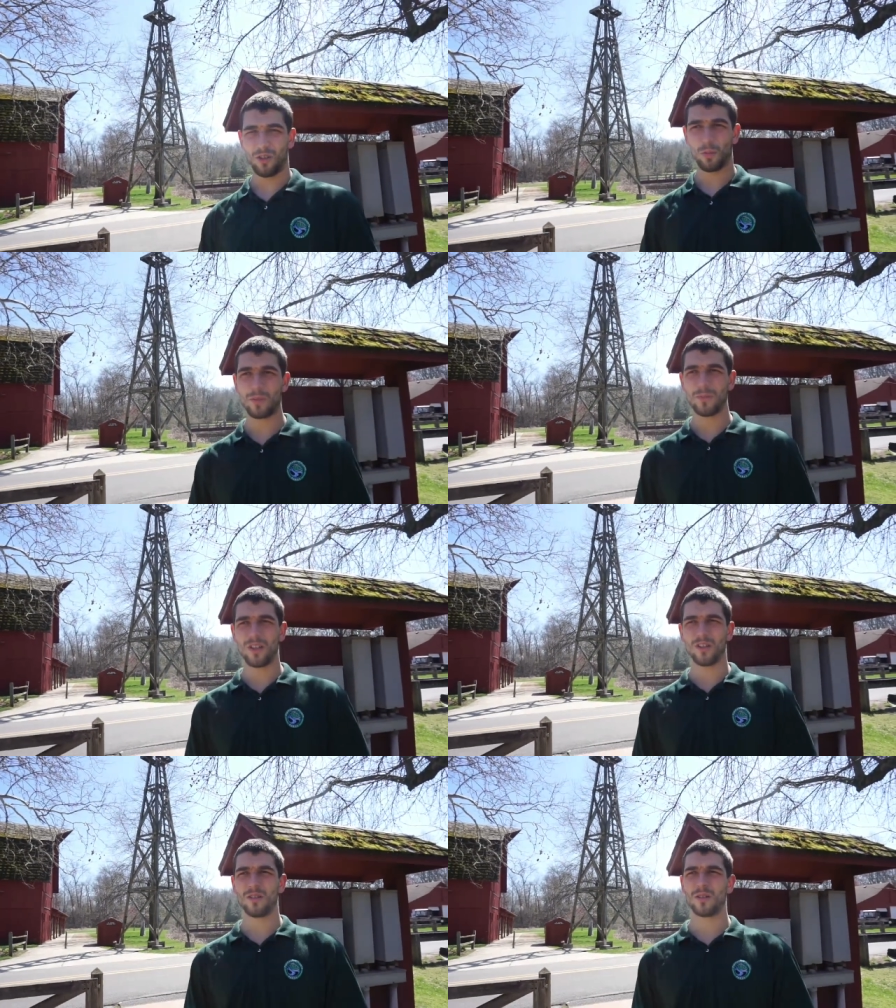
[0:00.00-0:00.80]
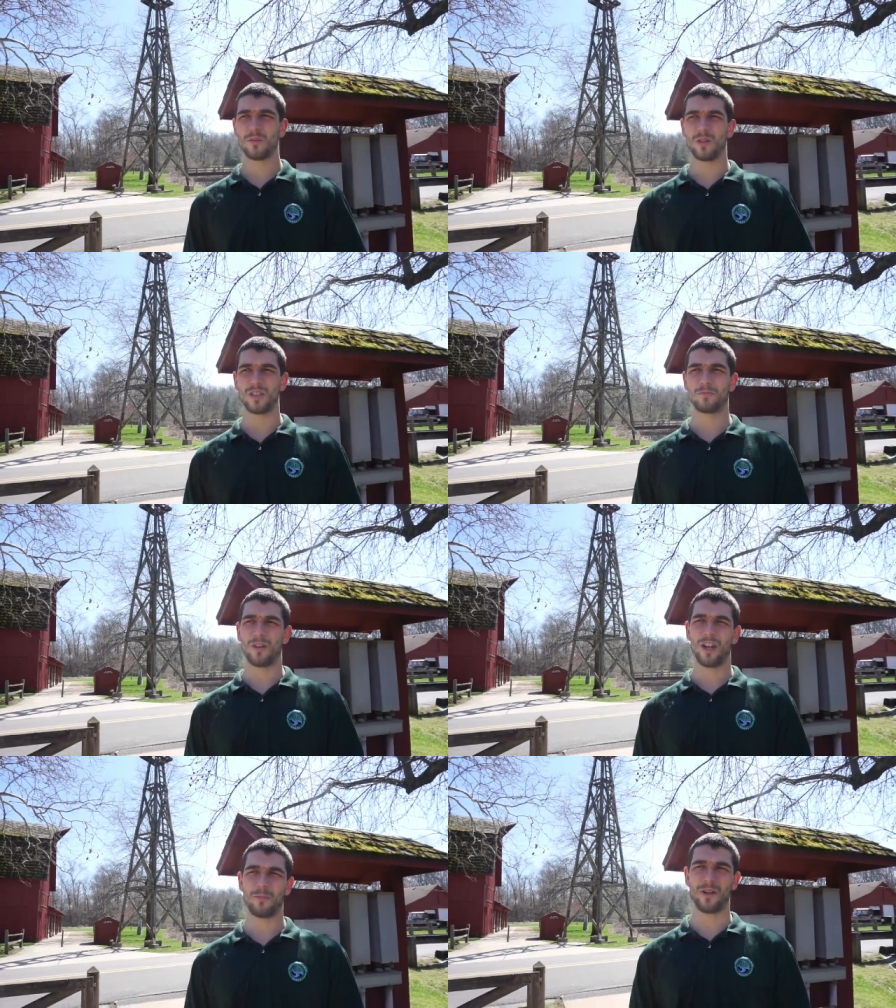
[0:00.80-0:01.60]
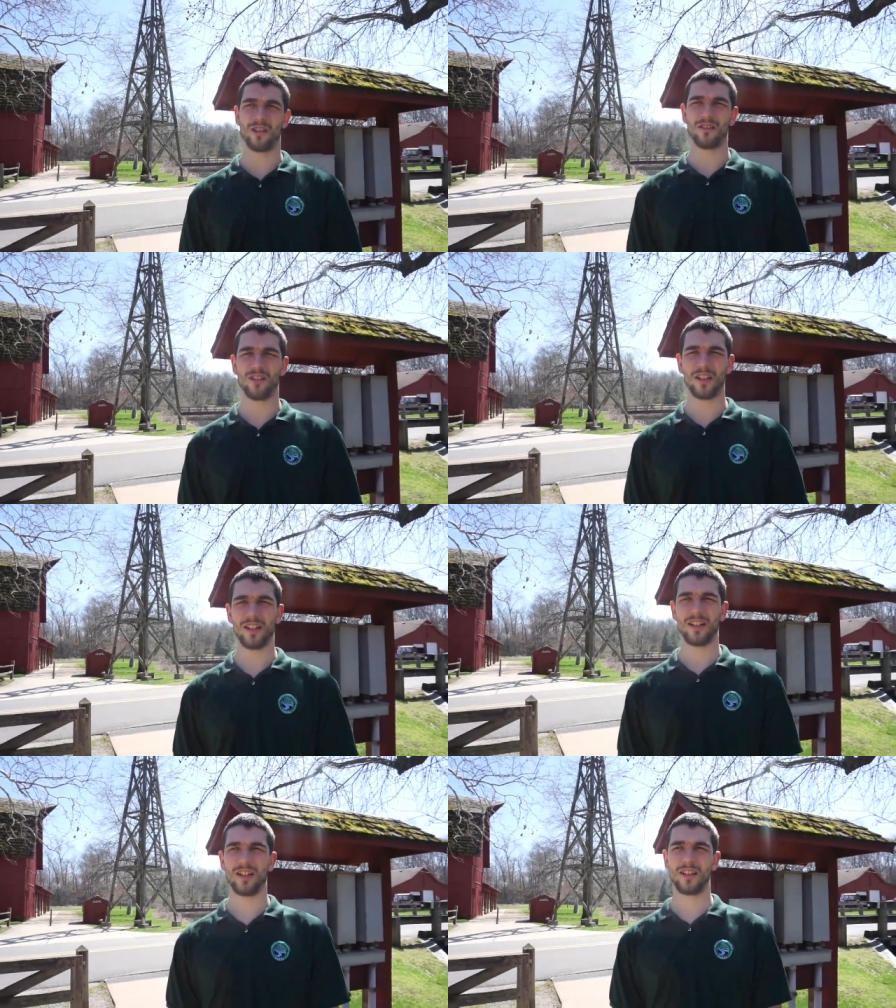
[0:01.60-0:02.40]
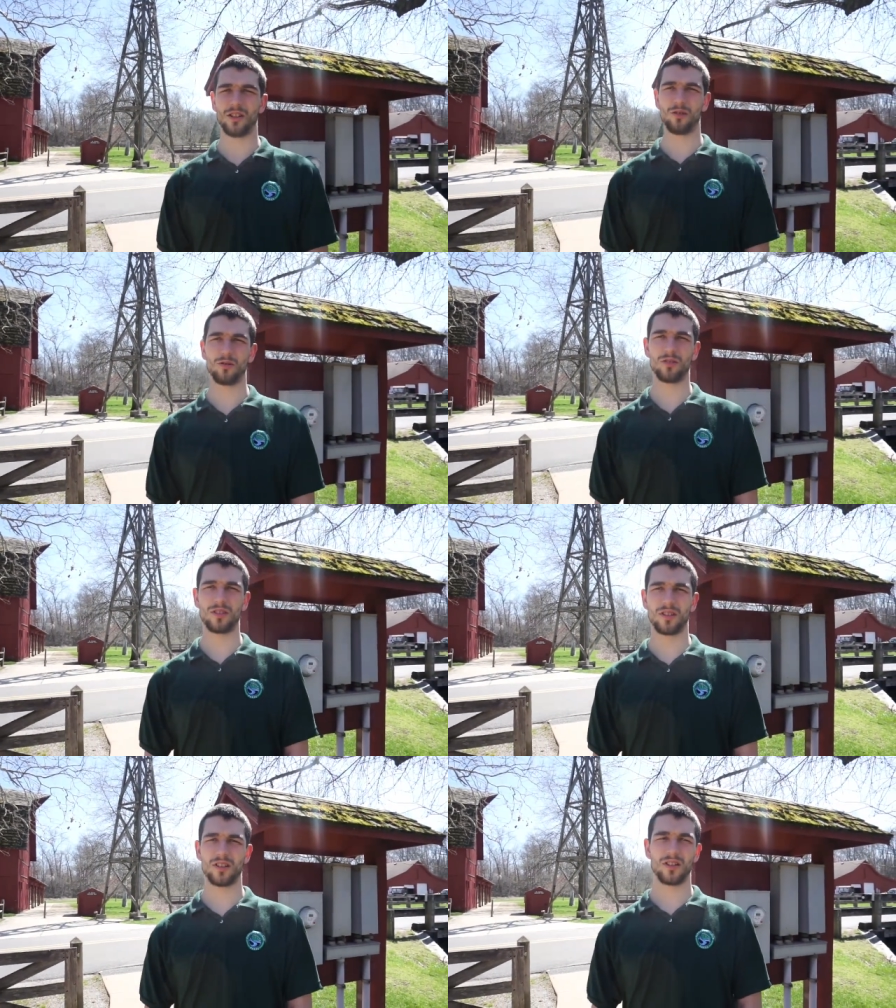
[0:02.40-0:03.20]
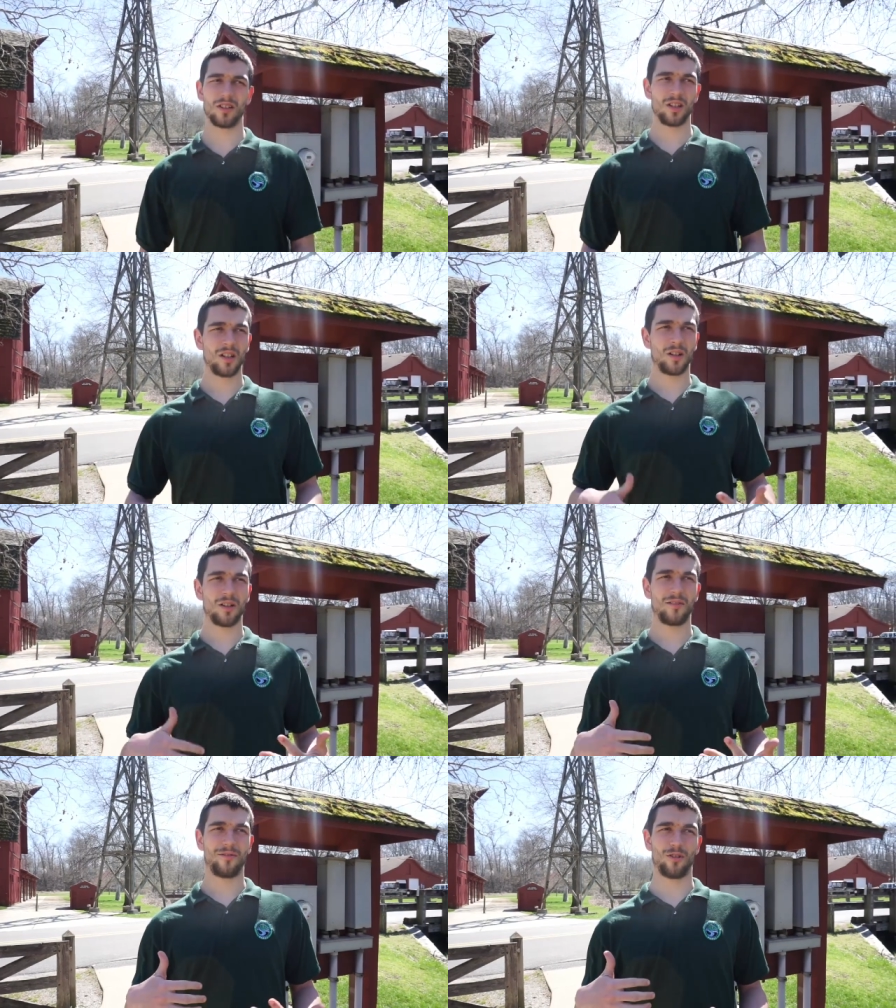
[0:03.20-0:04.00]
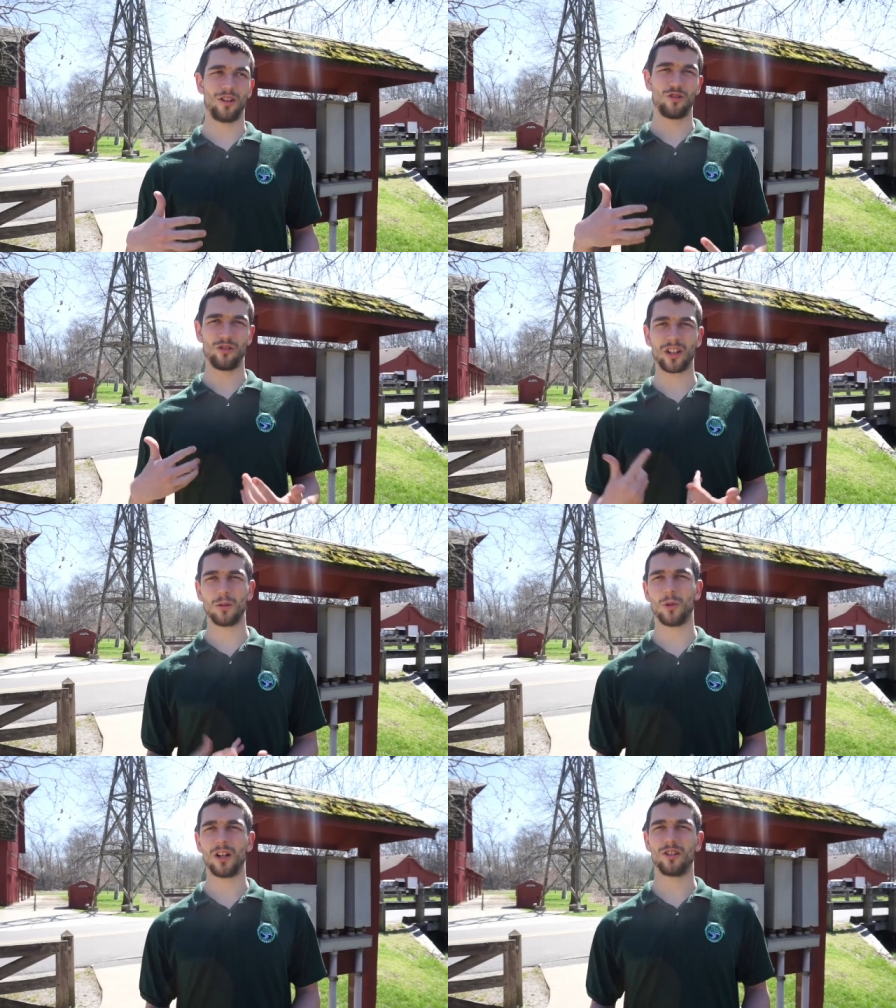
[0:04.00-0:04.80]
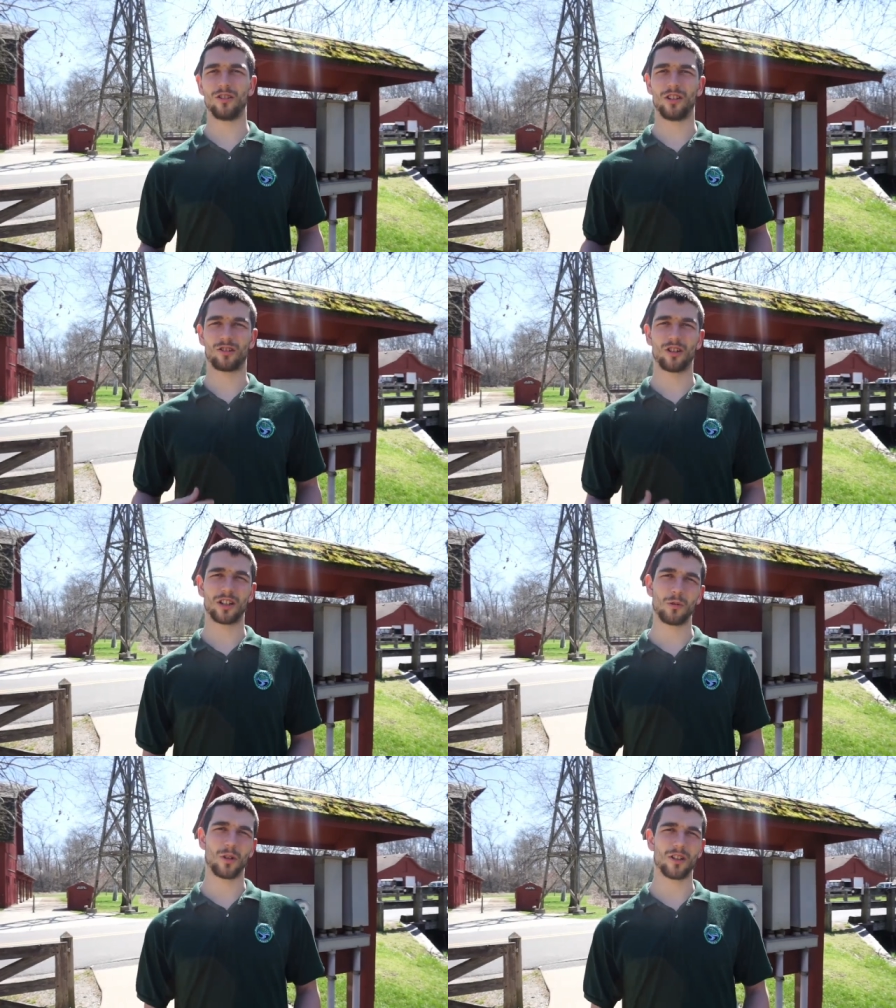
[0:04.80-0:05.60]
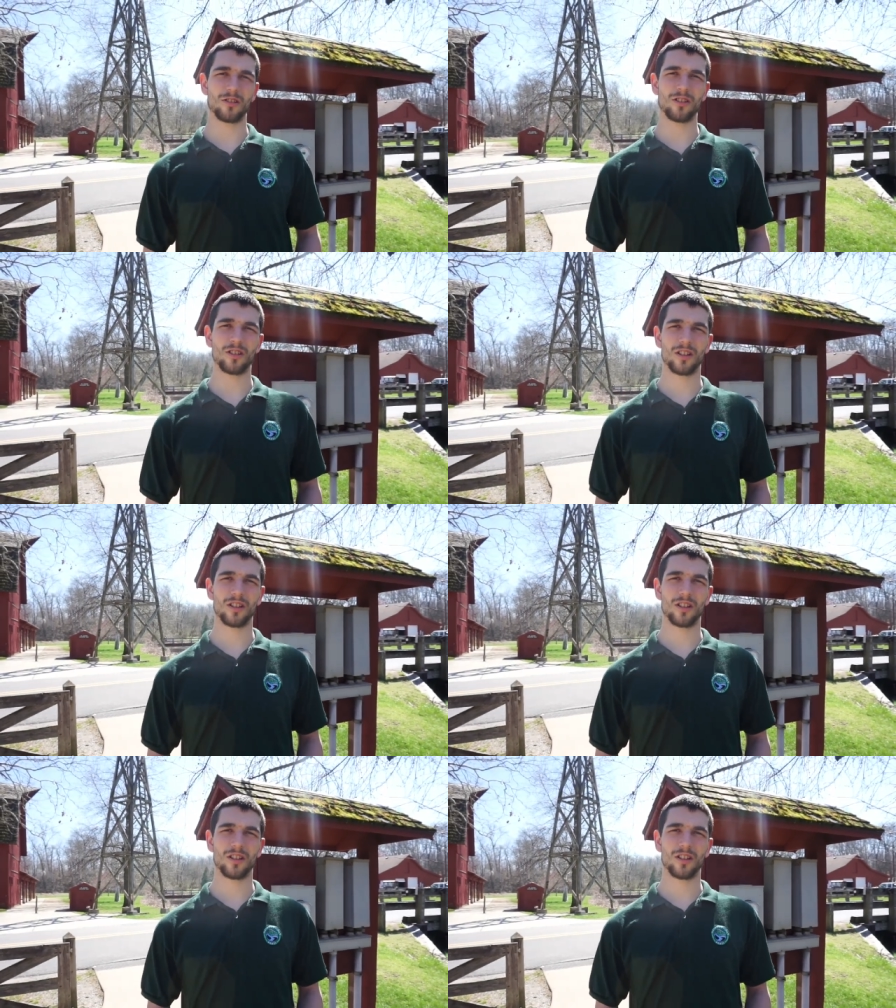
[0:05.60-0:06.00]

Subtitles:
the windmill was primarily used for the drinking water and the cooking water.